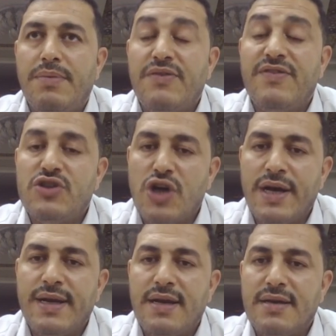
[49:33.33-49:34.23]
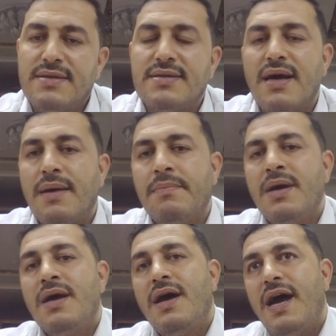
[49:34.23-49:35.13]
per vaginal exam.
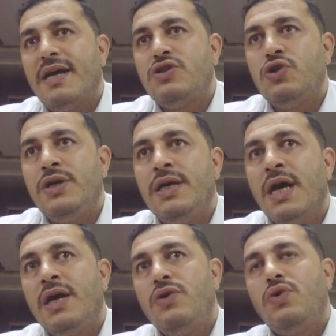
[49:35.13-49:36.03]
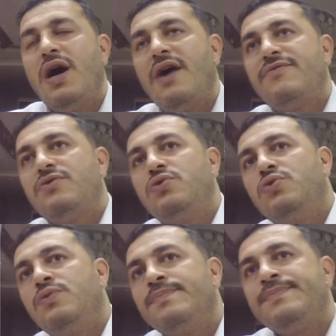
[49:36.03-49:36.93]
Actually, you have
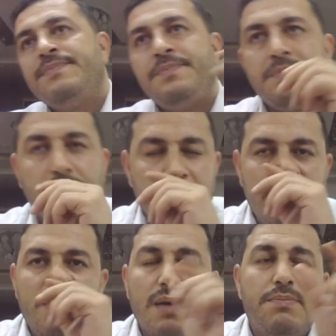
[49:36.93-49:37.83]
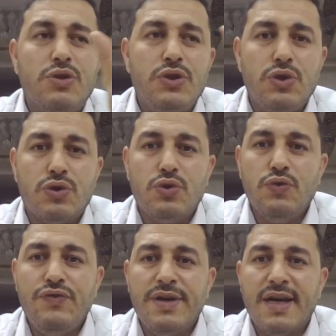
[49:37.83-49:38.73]
to put your
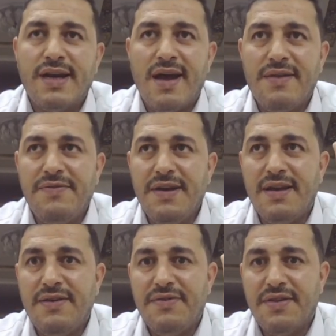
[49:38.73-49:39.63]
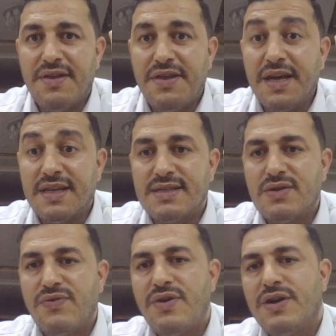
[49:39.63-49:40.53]
two finger and feel even the
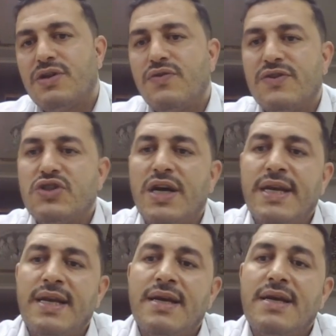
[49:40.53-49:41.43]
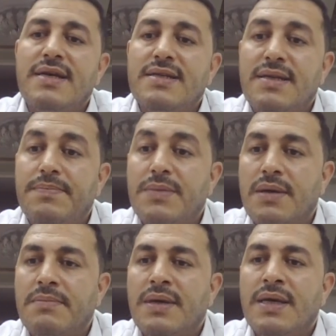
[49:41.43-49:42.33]
thickness of the rectovaginal
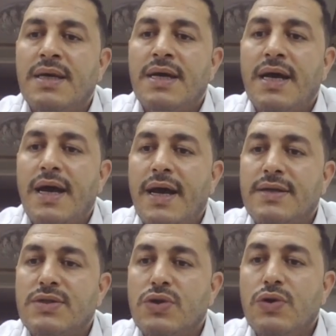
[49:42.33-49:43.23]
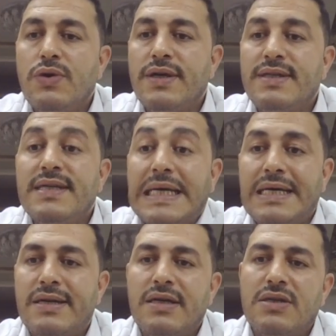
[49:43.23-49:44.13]
septum. So
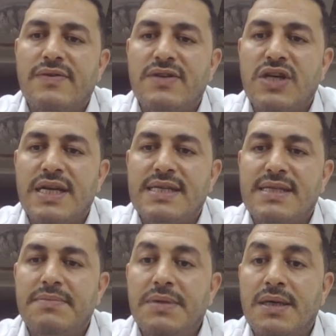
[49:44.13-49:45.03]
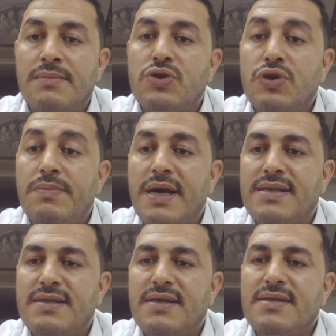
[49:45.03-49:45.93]
entire rectovaginal septum should be
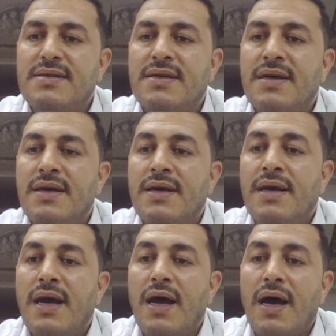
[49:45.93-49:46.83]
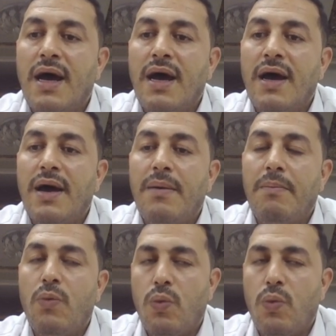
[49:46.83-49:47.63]
assessed. I